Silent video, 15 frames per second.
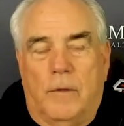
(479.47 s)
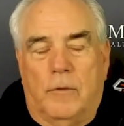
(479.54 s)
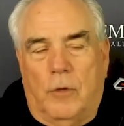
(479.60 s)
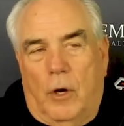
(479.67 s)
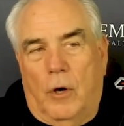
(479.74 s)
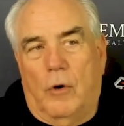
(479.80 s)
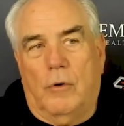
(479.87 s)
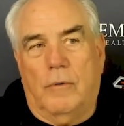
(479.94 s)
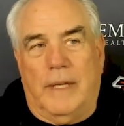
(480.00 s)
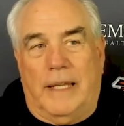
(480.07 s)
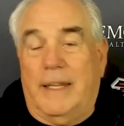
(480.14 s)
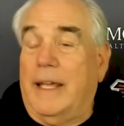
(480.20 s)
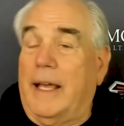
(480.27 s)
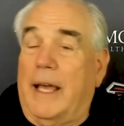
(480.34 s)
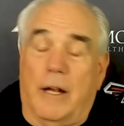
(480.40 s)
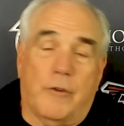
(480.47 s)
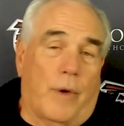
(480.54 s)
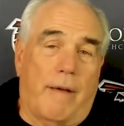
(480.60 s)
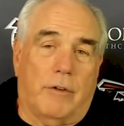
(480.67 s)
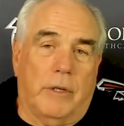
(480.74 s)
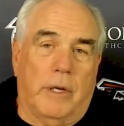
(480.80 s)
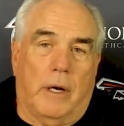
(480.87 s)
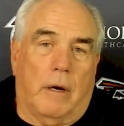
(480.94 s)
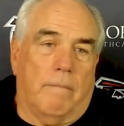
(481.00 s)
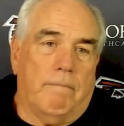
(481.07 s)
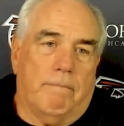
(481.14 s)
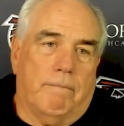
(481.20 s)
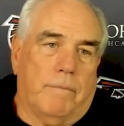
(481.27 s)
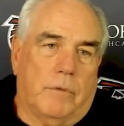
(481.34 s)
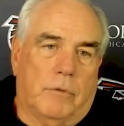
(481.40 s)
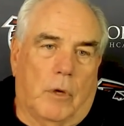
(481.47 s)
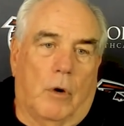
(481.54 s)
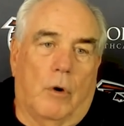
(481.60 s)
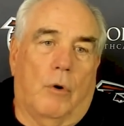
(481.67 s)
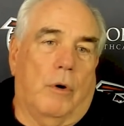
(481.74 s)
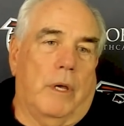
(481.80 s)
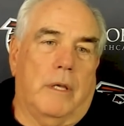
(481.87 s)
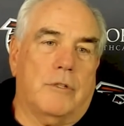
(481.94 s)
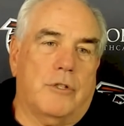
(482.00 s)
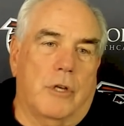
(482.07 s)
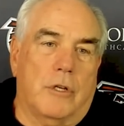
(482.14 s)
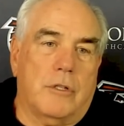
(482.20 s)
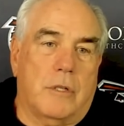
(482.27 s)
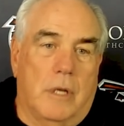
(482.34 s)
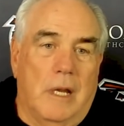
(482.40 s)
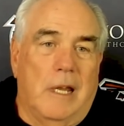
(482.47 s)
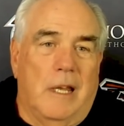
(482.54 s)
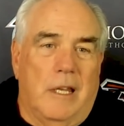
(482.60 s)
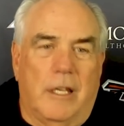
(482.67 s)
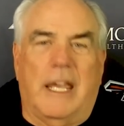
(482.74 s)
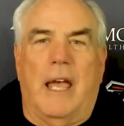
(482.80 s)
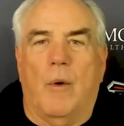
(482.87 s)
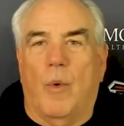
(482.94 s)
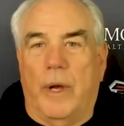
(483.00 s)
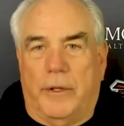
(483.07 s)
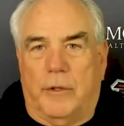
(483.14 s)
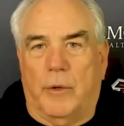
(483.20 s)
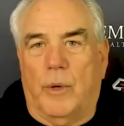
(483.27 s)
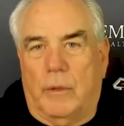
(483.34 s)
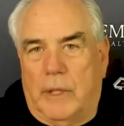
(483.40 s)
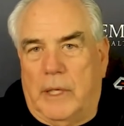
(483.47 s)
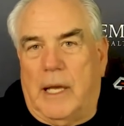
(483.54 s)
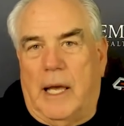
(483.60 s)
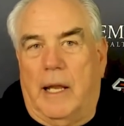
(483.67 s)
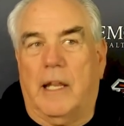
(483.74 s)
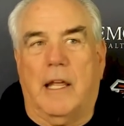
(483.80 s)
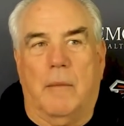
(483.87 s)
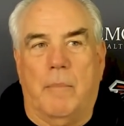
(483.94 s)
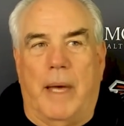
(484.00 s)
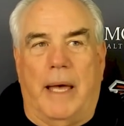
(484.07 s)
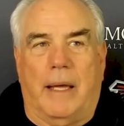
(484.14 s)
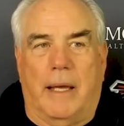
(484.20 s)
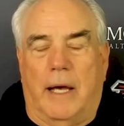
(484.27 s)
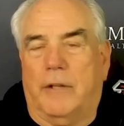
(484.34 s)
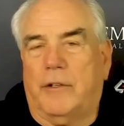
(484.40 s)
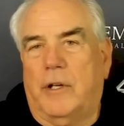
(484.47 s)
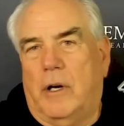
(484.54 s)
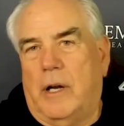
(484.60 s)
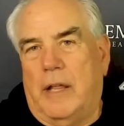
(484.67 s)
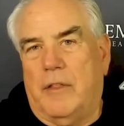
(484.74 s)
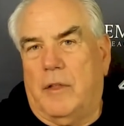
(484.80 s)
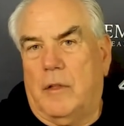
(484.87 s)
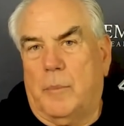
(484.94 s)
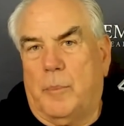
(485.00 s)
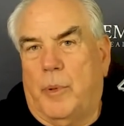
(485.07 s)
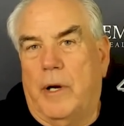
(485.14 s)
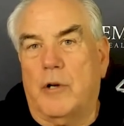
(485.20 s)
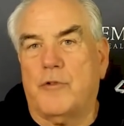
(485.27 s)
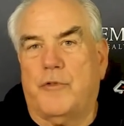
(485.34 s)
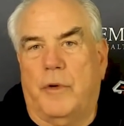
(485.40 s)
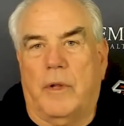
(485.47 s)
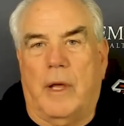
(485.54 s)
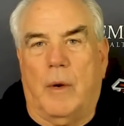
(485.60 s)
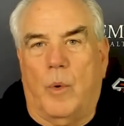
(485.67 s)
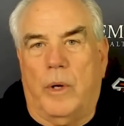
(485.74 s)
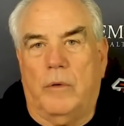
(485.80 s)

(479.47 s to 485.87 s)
So and they got to travel here. So it's just you can't wait to really kind of get back out there. And I think the players feel that